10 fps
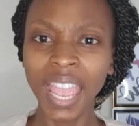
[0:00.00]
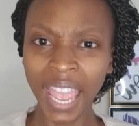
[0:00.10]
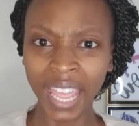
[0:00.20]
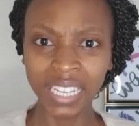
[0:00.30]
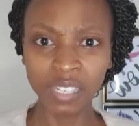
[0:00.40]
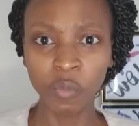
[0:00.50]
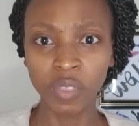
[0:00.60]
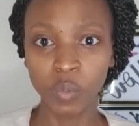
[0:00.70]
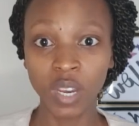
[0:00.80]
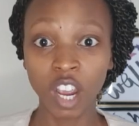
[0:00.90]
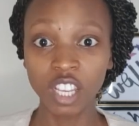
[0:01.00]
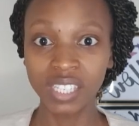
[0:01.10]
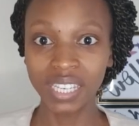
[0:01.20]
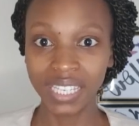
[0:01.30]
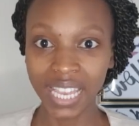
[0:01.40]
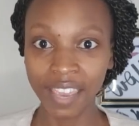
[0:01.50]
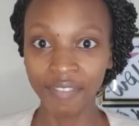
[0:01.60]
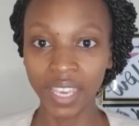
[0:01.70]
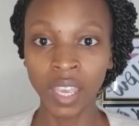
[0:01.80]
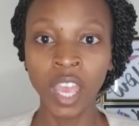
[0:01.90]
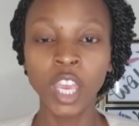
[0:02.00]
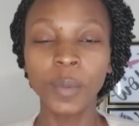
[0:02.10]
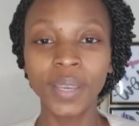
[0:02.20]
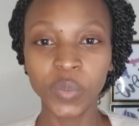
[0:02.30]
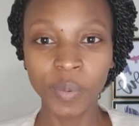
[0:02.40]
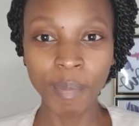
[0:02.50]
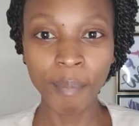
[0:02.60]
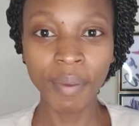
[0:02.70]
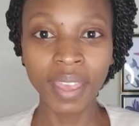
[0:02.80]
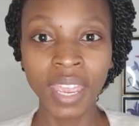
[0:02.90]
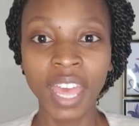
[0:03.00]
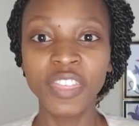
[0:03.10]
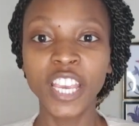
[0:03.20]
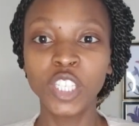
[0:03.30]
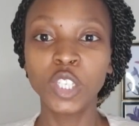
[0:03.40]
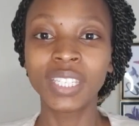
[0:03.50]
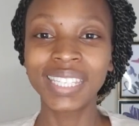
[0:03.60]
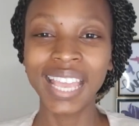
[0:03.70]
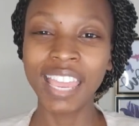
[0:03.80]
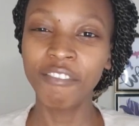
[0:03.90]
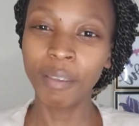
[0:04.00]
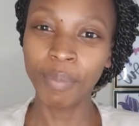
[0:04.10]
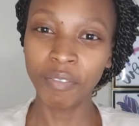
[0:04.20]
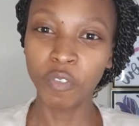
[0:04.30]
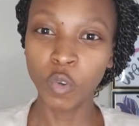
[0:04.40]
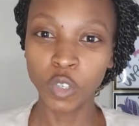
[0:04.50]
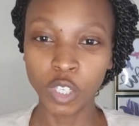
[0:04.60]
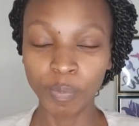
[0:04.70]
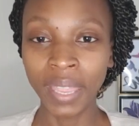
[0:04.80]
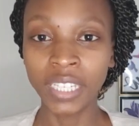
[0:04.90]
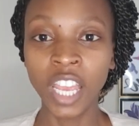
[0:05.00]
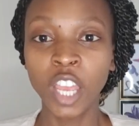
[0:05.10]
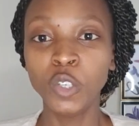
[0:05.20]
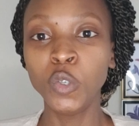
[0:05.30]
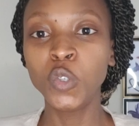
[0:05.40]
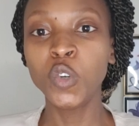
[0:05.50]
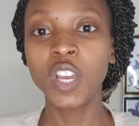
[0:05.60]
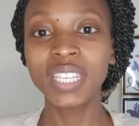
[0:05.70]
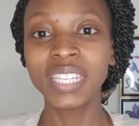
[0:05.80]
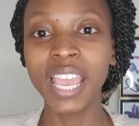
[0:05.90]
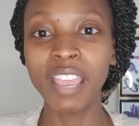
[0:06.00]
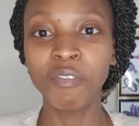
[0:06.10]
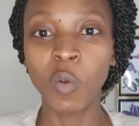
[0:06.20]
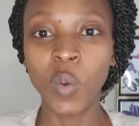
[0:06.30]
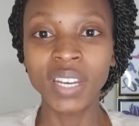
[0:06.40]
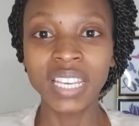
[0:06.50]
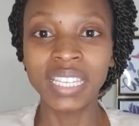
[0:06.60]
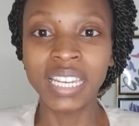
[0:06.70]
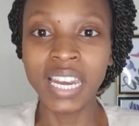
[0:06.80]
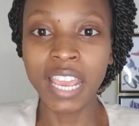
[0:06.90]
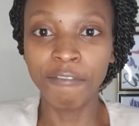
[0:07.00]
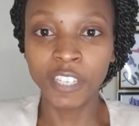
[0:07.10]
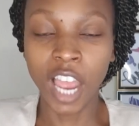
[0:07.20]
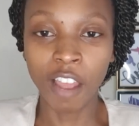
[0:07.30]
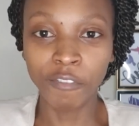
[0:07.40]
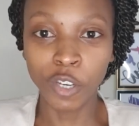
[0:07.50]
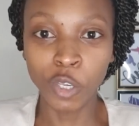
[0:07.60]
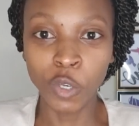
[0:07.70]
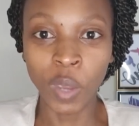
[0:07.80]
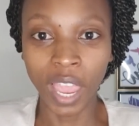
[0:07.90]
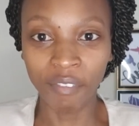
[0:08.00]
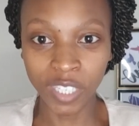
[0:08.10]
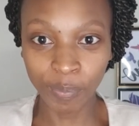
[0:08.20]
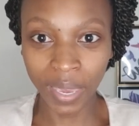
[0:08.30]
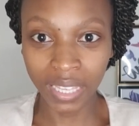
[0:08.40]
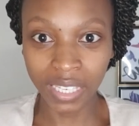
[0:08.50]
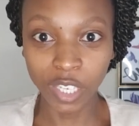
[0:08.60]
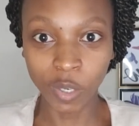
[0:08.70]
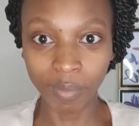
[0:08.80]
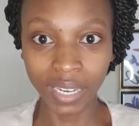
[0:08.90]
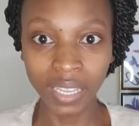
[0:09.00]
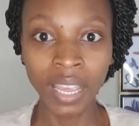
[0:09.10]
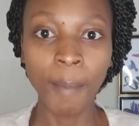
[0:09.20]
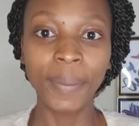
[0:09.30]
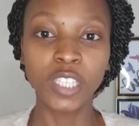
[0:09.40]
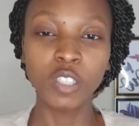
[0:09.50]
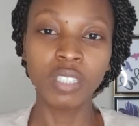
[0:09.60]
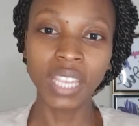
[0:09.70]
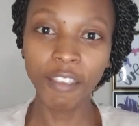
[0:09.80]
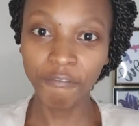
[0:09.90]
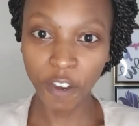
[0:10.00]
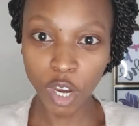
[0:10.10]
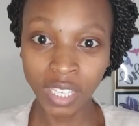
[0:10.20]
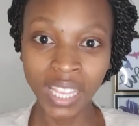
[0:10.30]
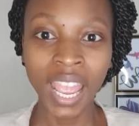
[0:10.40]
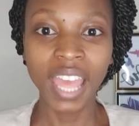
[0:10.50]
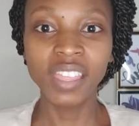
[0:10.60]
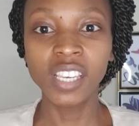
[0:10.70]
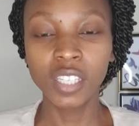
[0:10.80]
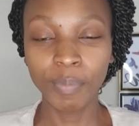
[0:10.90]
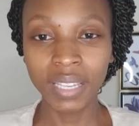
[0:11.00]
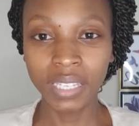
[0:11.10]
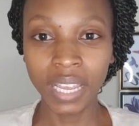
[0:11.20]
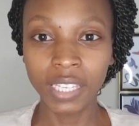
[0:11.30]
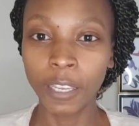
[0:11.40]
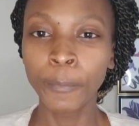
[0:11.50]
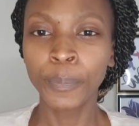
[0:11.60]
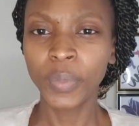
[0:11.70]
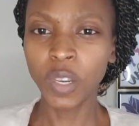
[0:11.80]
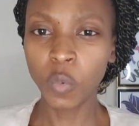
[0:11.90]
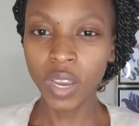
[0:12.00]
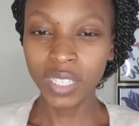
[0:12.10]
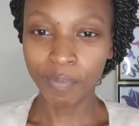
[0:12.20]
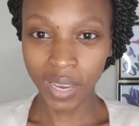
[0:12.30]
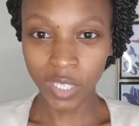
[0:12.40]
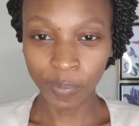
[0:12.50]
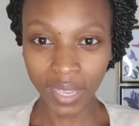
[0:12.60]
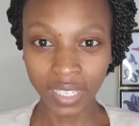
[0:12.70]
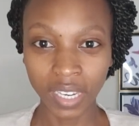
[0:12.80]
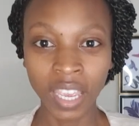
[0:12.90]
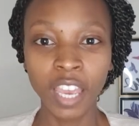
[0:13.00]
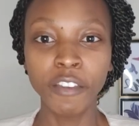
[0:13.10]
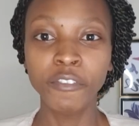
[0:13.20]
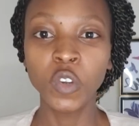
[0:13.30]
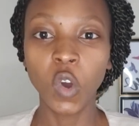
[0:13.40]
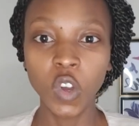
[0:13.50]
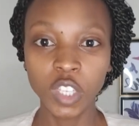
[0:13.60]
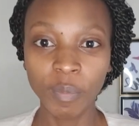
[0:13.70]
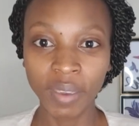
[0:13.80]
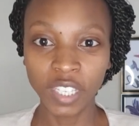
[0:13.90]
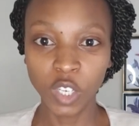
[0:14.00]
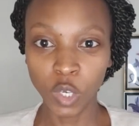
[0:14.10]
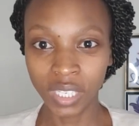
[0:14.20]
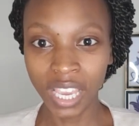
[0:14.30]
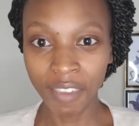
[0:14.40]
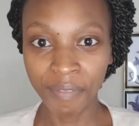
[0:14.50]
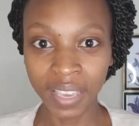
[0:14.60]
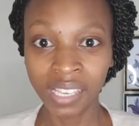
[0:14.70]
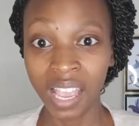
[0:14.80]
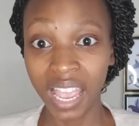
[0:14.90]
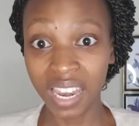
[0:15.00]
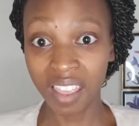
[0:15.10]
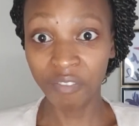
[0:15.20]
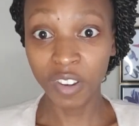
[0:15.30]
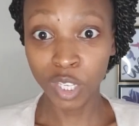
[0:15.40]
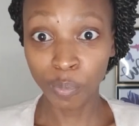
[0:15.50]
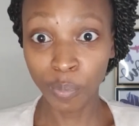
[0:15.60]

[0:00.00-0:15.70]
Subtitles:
And with regards to saving, you must remember that you save before you spend. You do not save what is left after you have spent your money, but you save first and then you spend later. It works much better if you automate your savings. And if it is